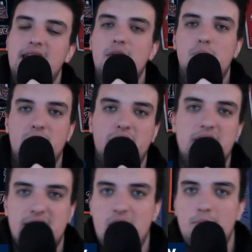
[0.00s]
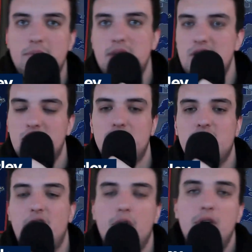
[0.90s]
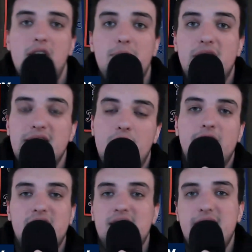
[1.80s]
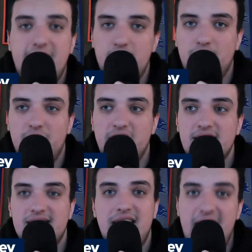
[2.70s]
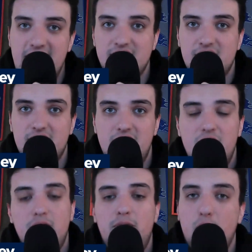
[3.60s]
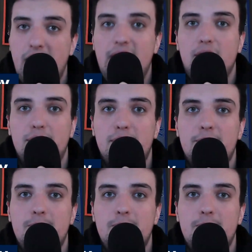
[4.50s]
And Built is helping me do so because I don't have to sacrifice taste for health.